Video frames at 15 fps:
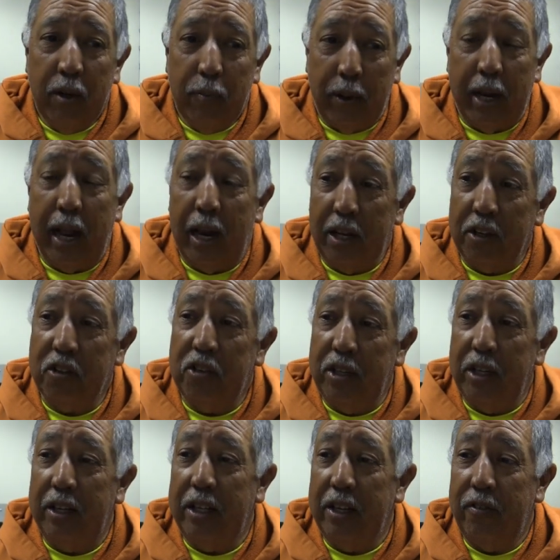But Alex
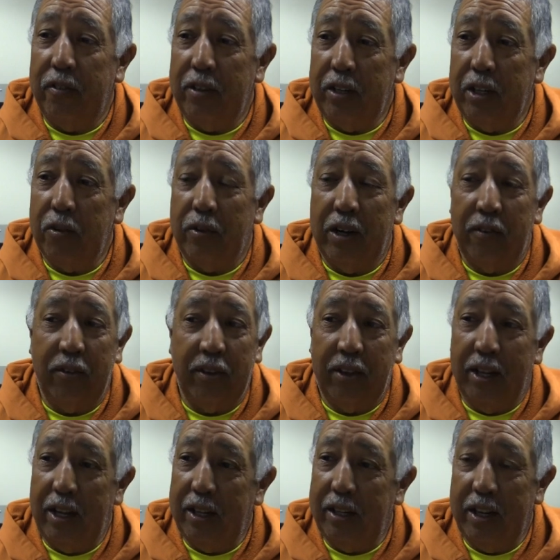did give it,
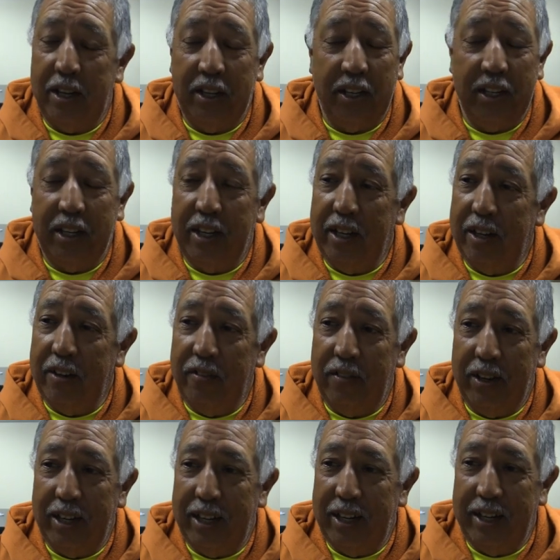everything that he could
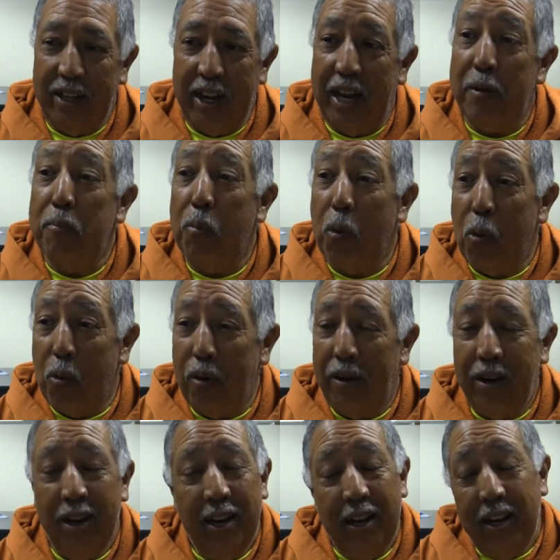give and
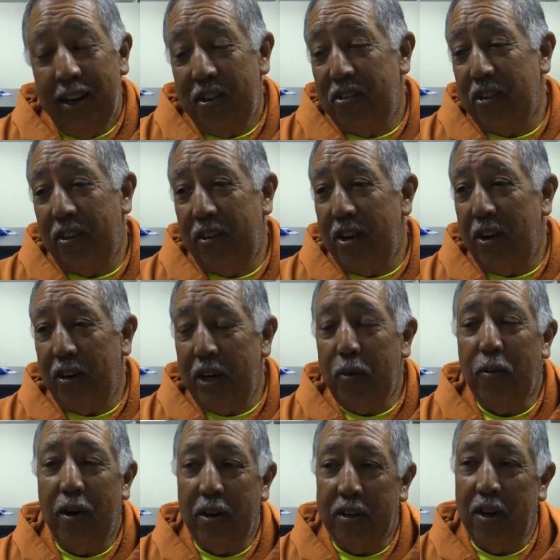more. And so, no, he
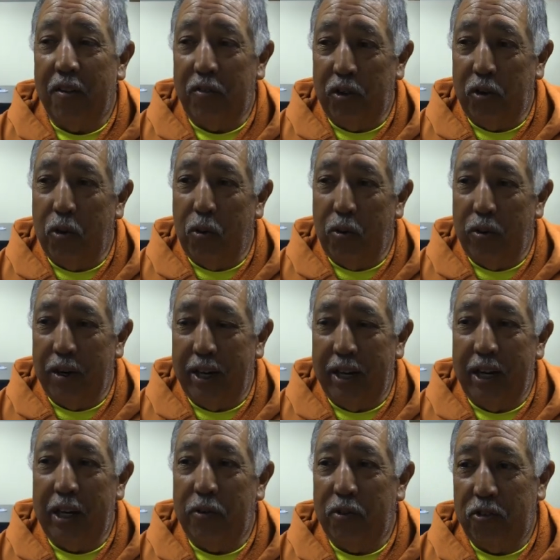walked off the court
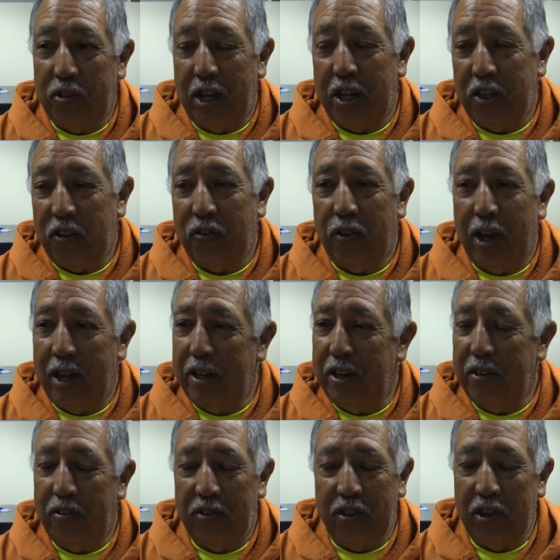and he was satisfied.
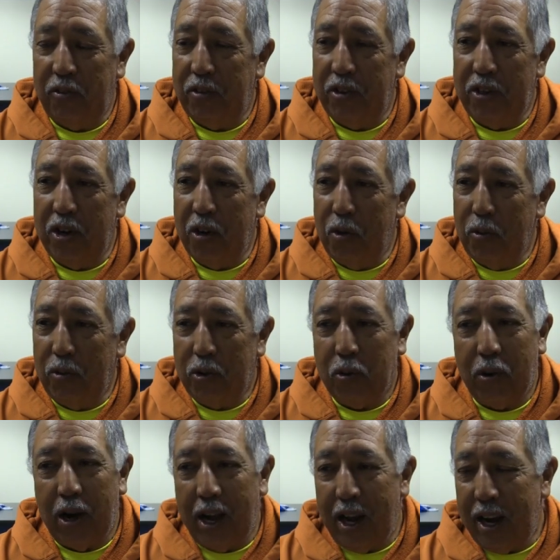There were no
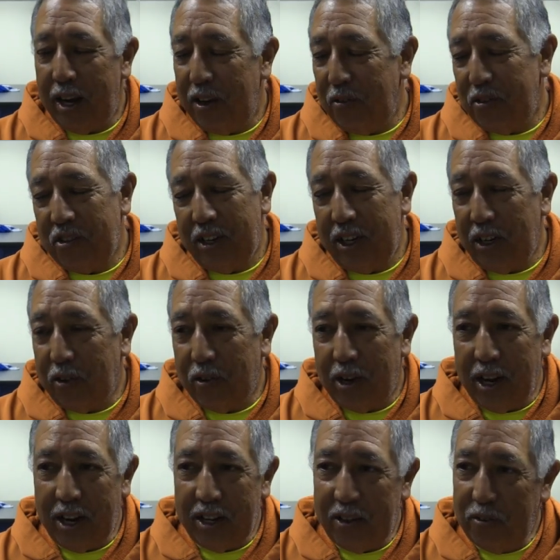crying. There wasn't any
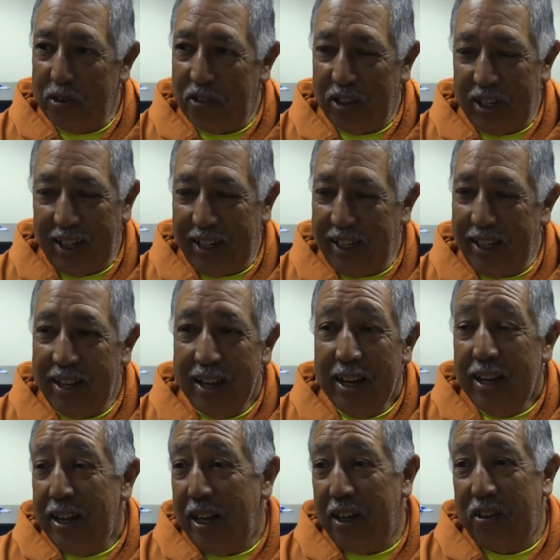crying. There wasn't any
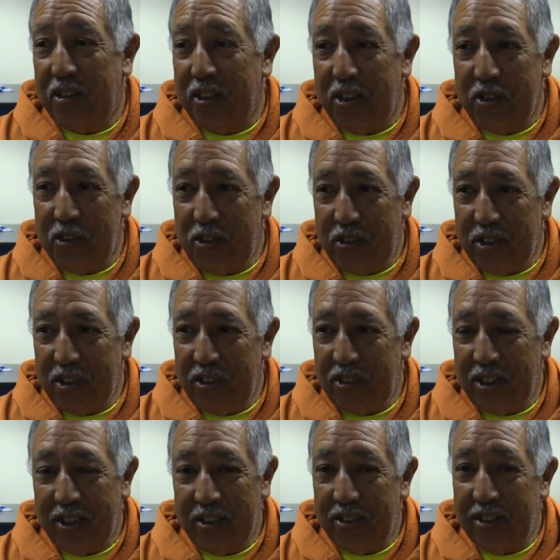excuses.
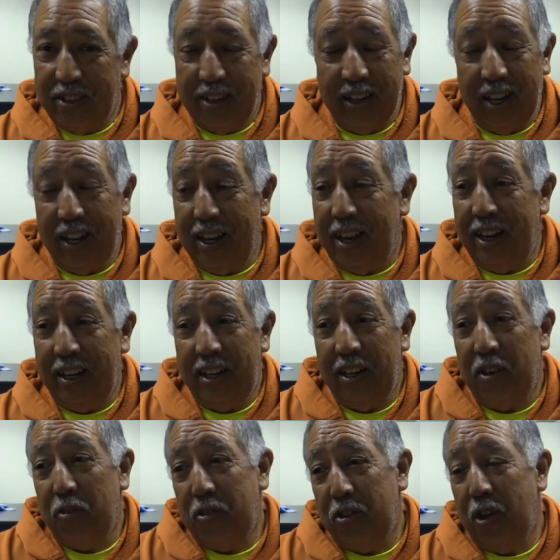He said,
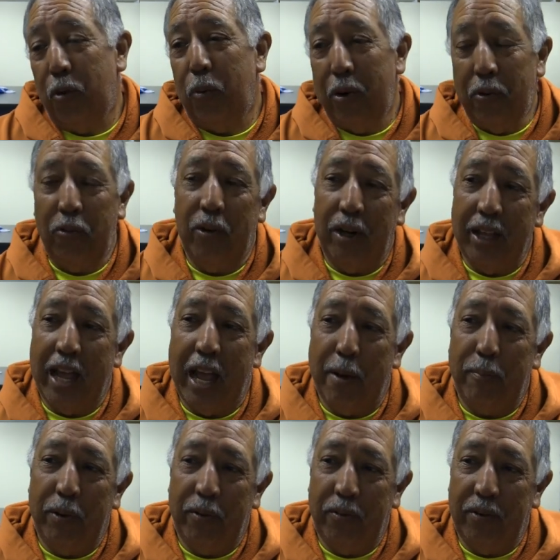so we were really
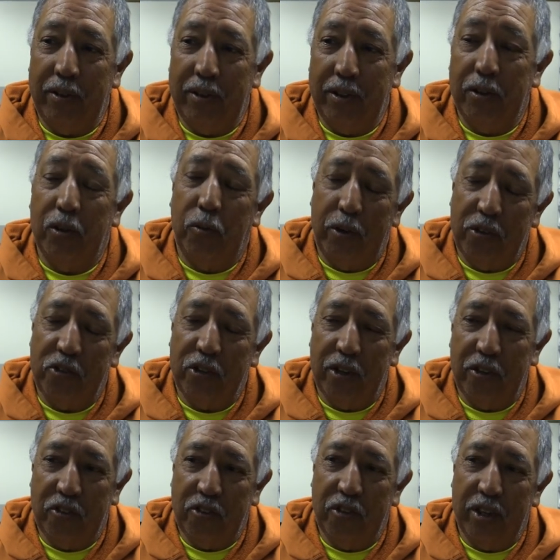happy with the
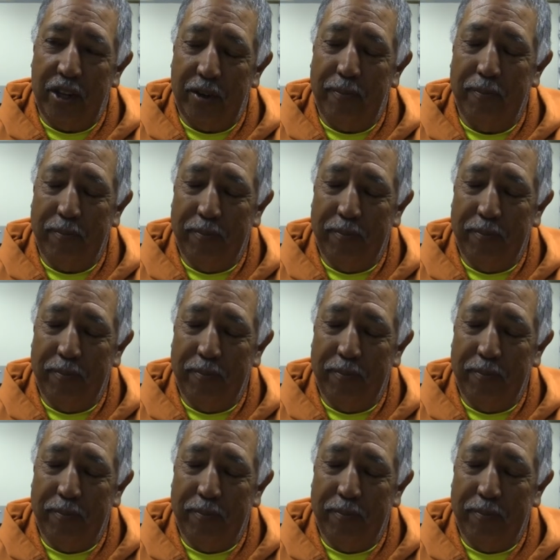results there.